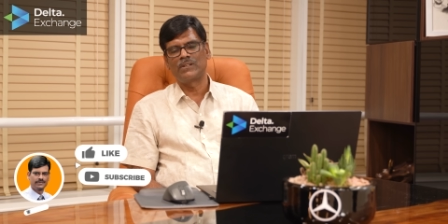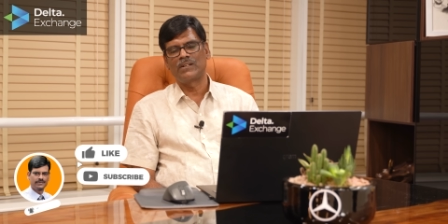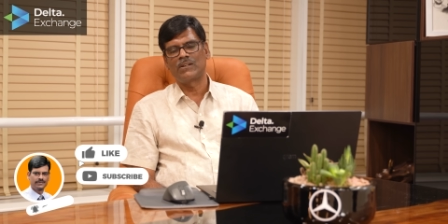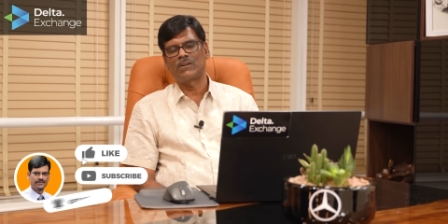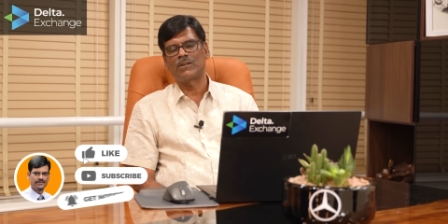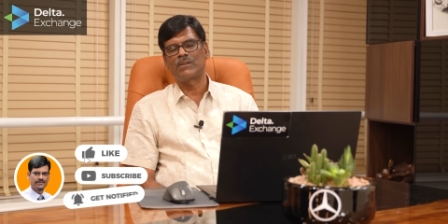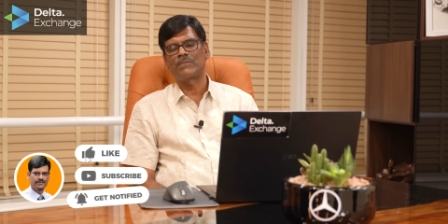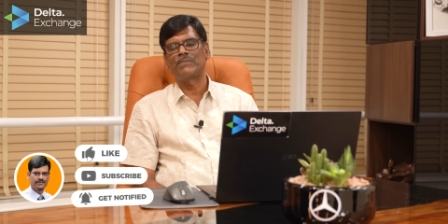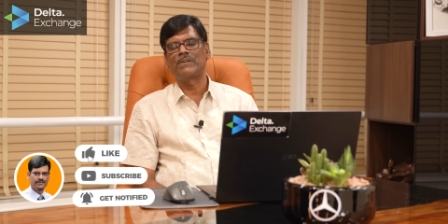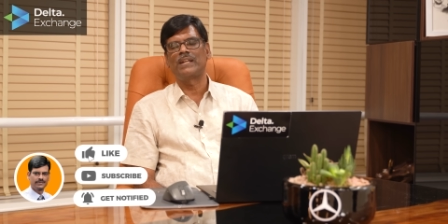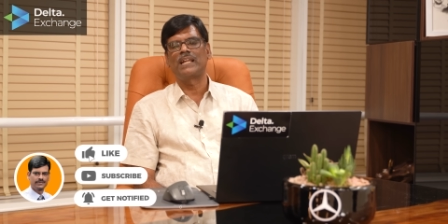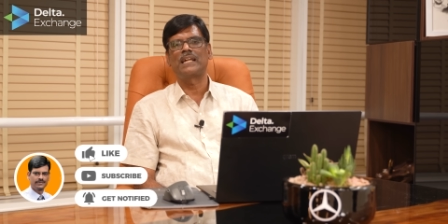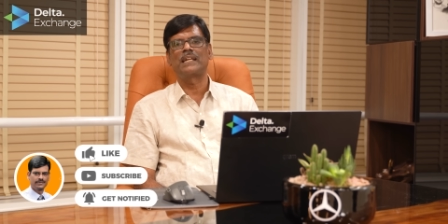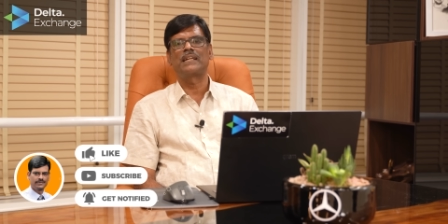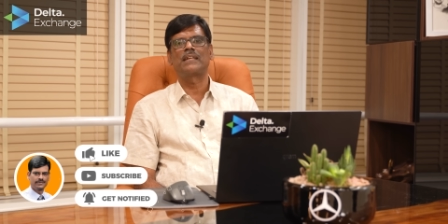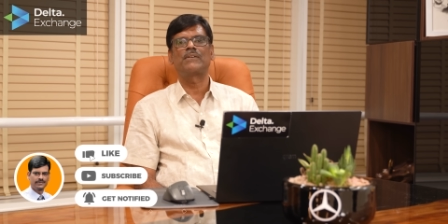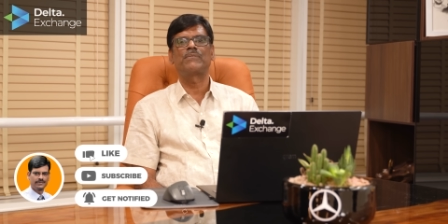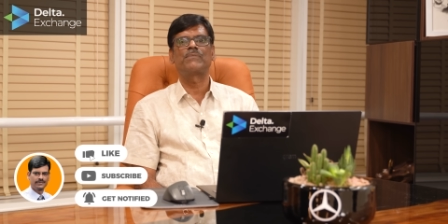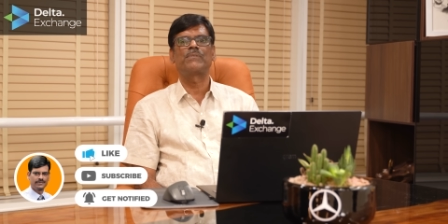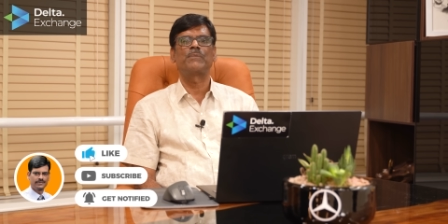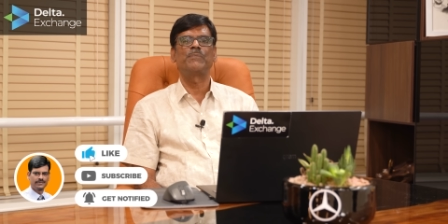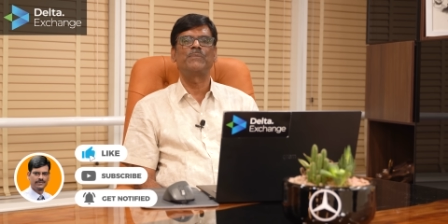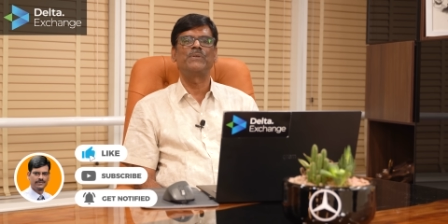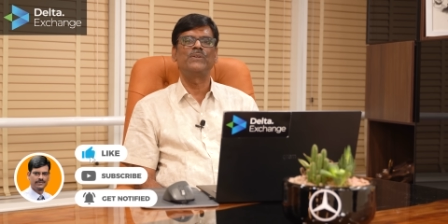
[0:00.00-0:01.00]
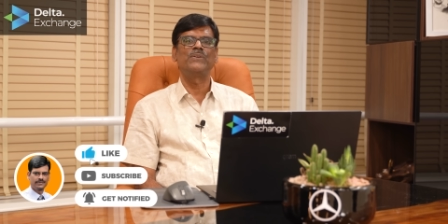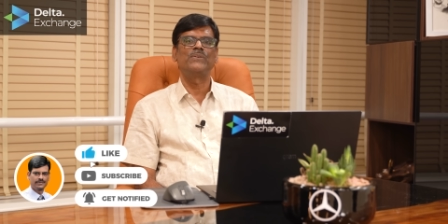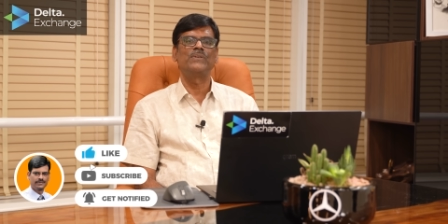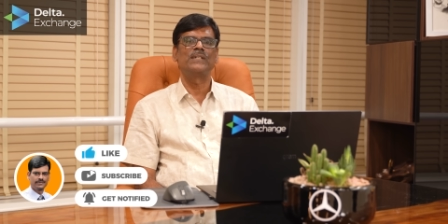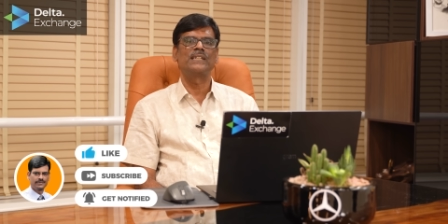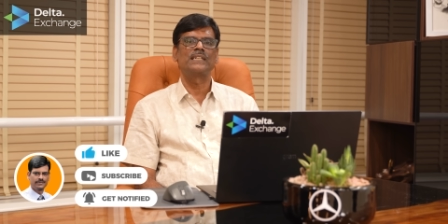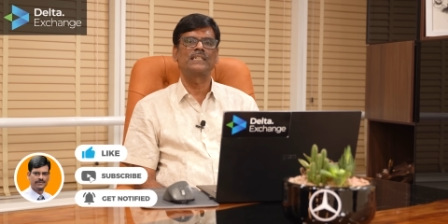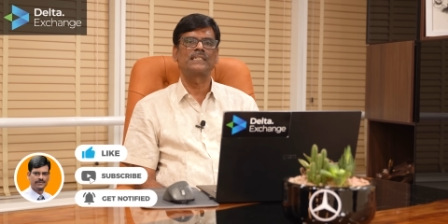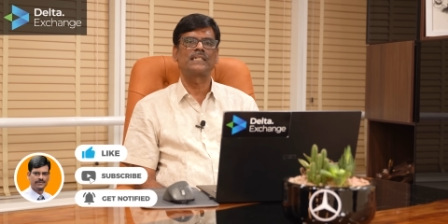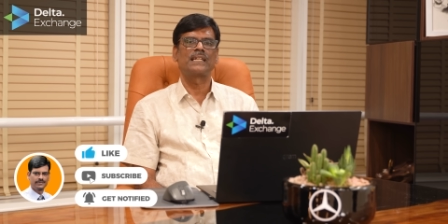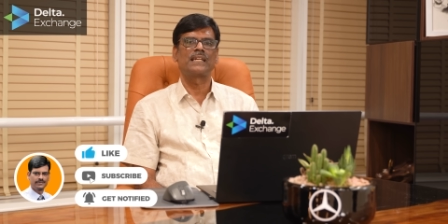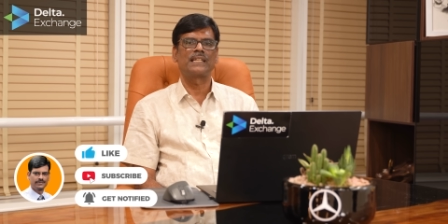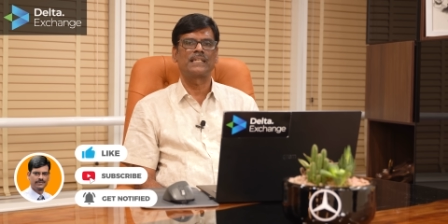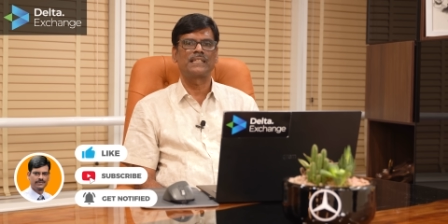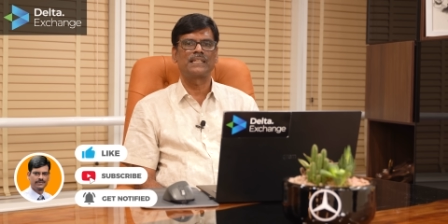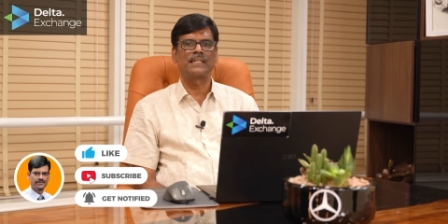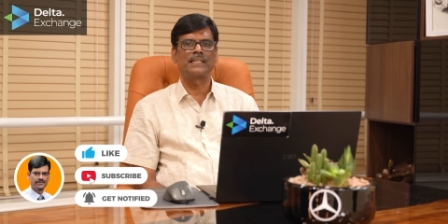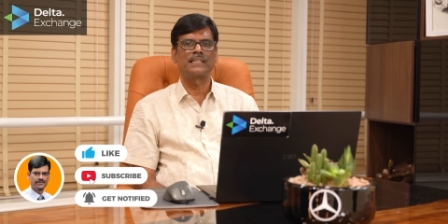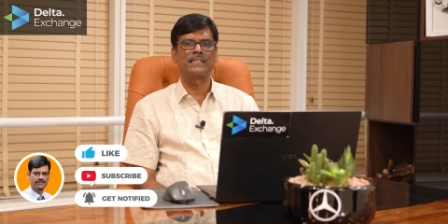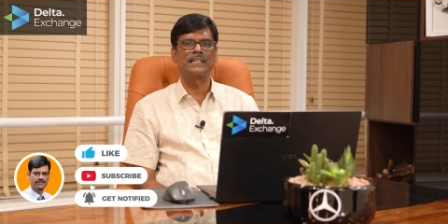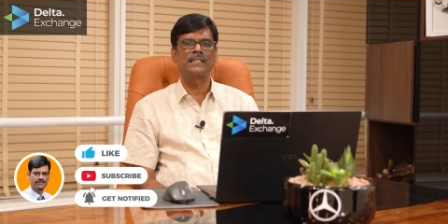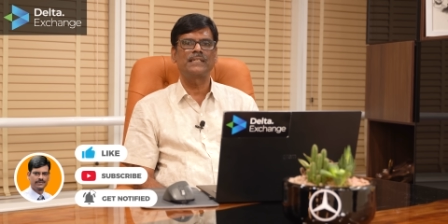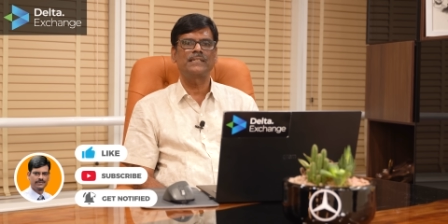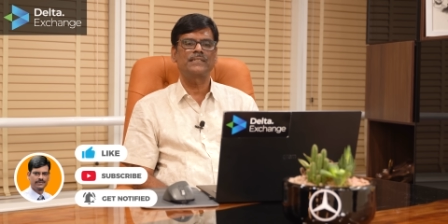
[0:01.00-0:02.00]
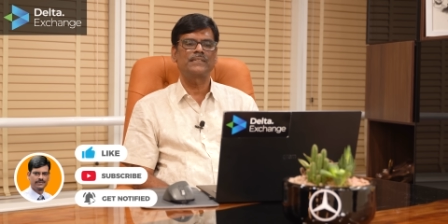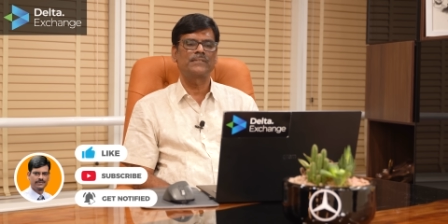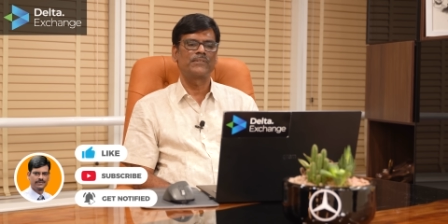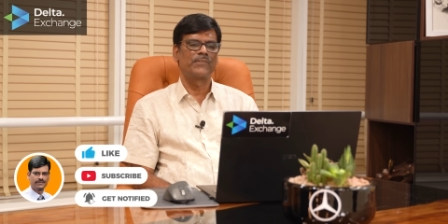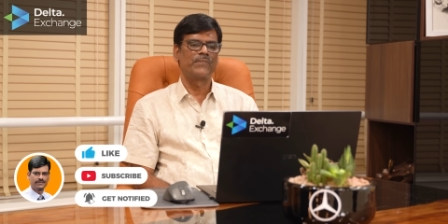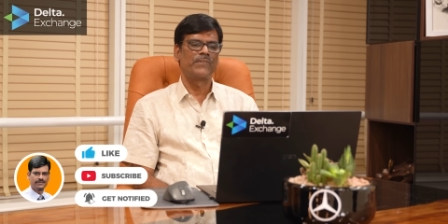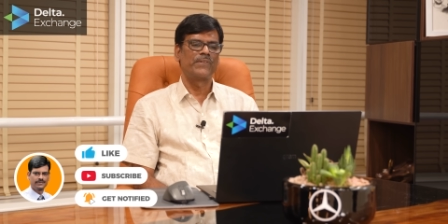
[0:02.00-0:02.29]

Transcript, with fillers: lot of data from US and other things.